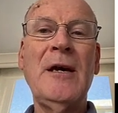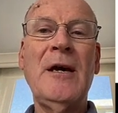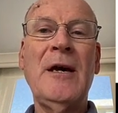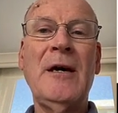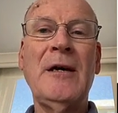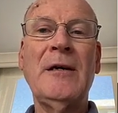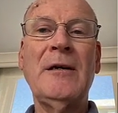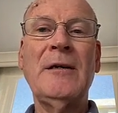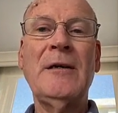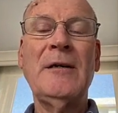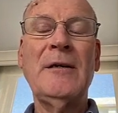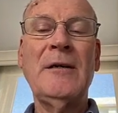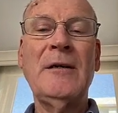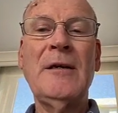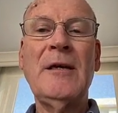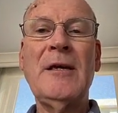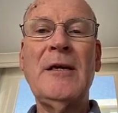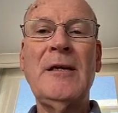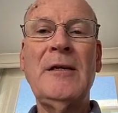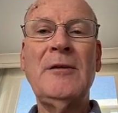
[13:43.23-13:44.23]
In
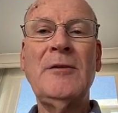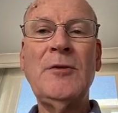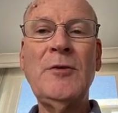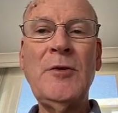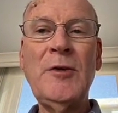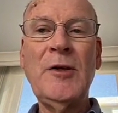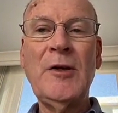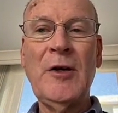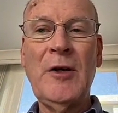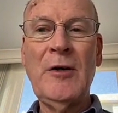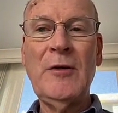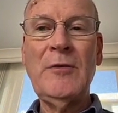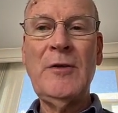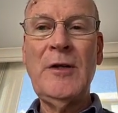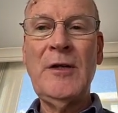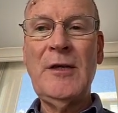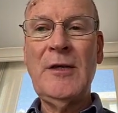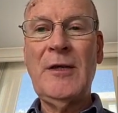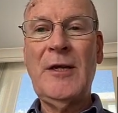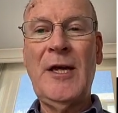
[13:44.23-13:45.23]
Unicode,
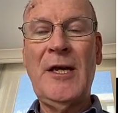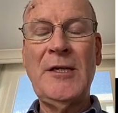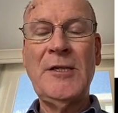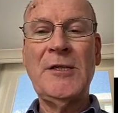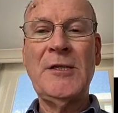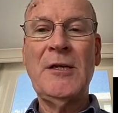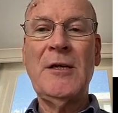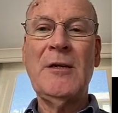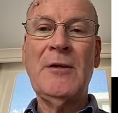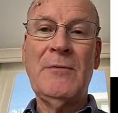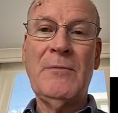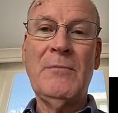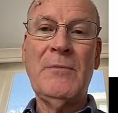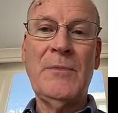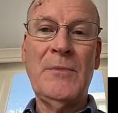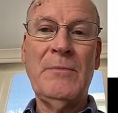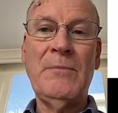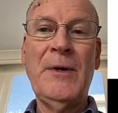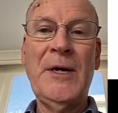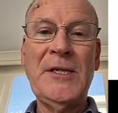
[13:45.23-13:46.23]
it has
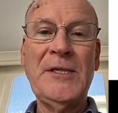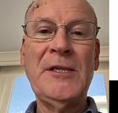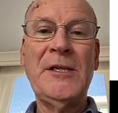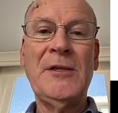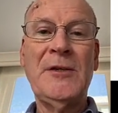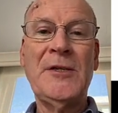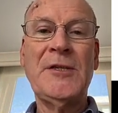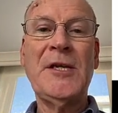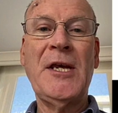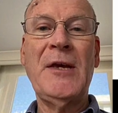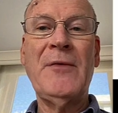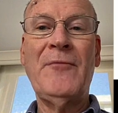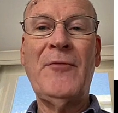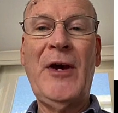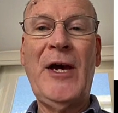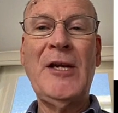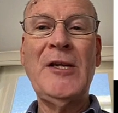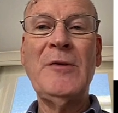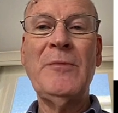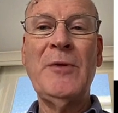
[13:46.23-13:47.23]
basically the same
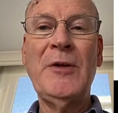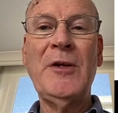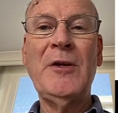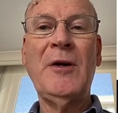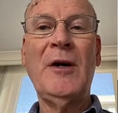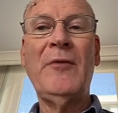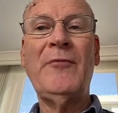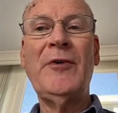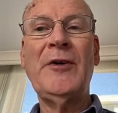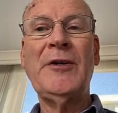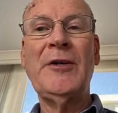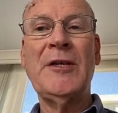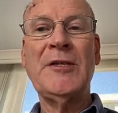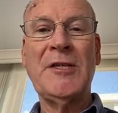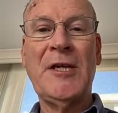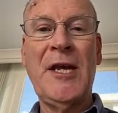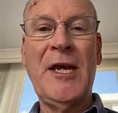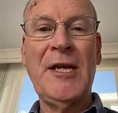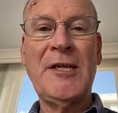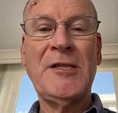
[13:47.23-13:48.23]
value, but here I've written as
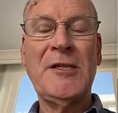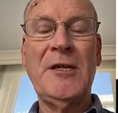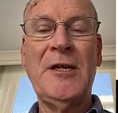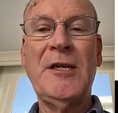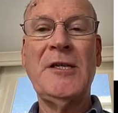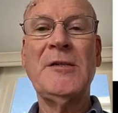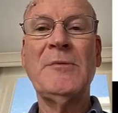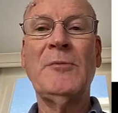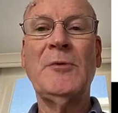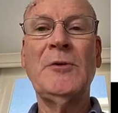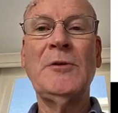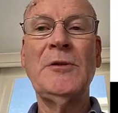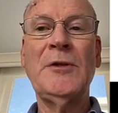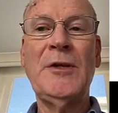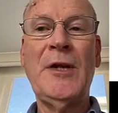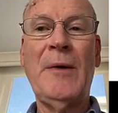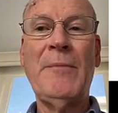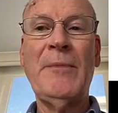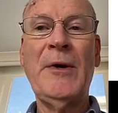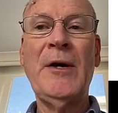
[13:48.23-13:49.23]
a hexadecimal
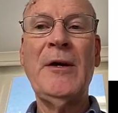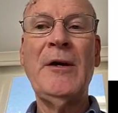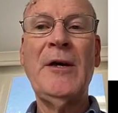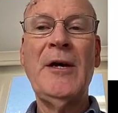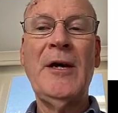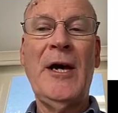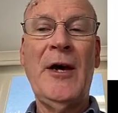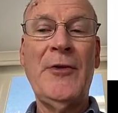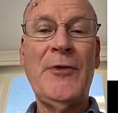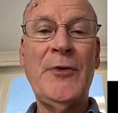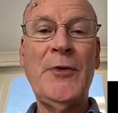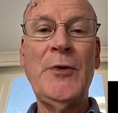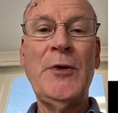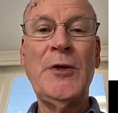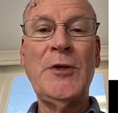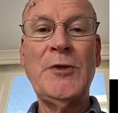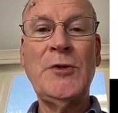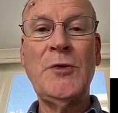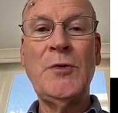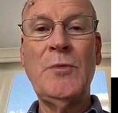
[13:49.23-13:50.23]
number, a
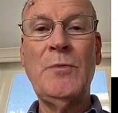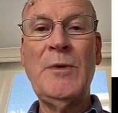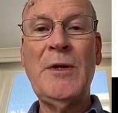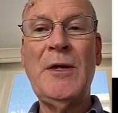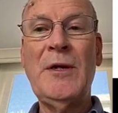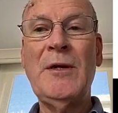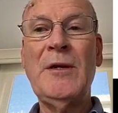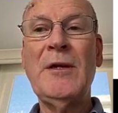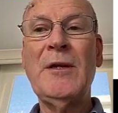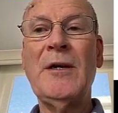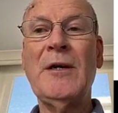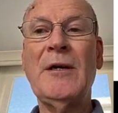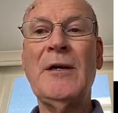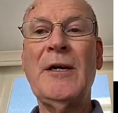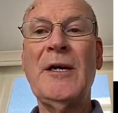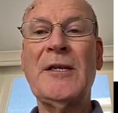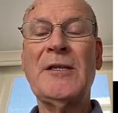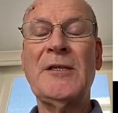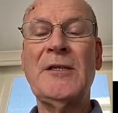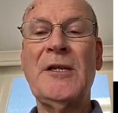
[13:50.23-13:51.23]
32-bit
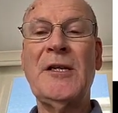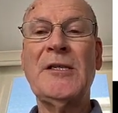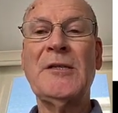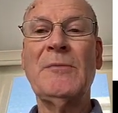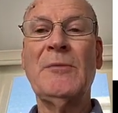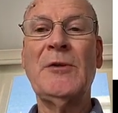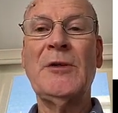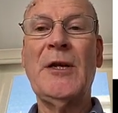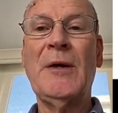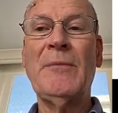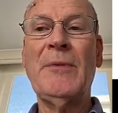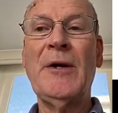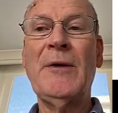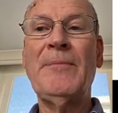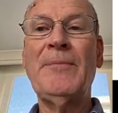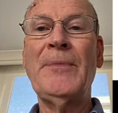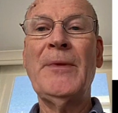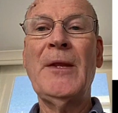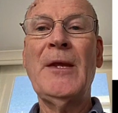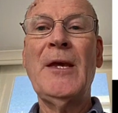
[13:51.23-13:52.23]
hexadecimal number,
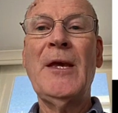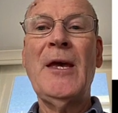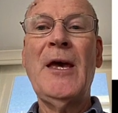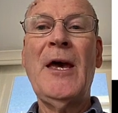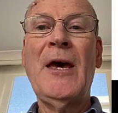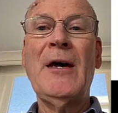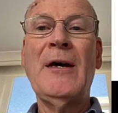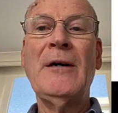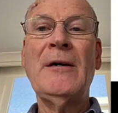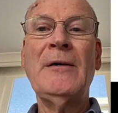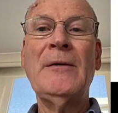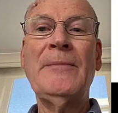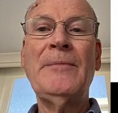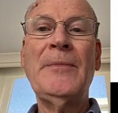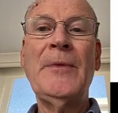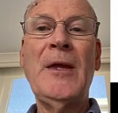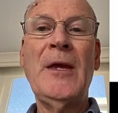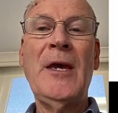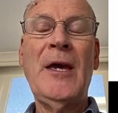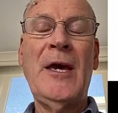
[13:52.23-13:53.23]

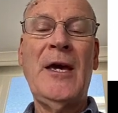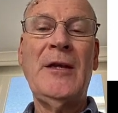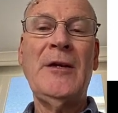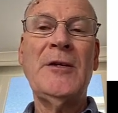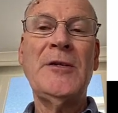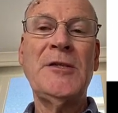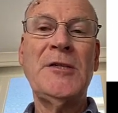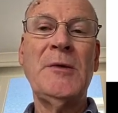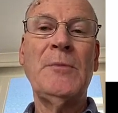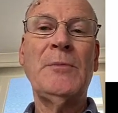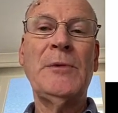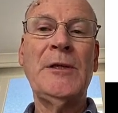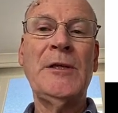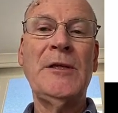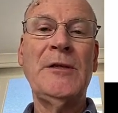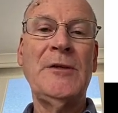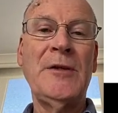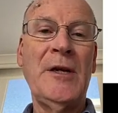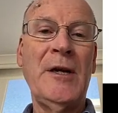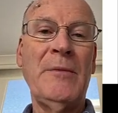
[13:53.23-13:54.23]
and it's
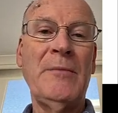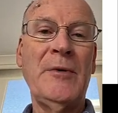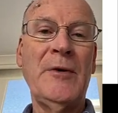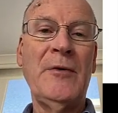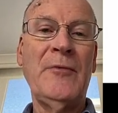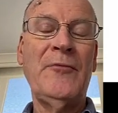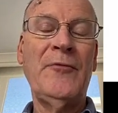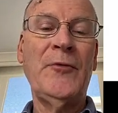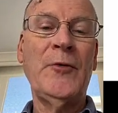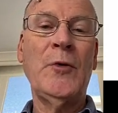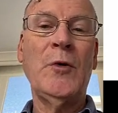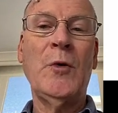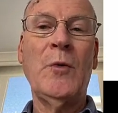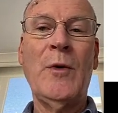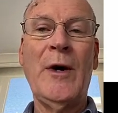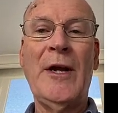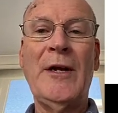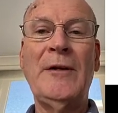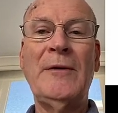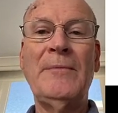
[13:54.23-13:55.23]
simply the number
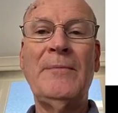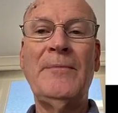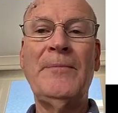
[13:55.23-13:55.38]
41.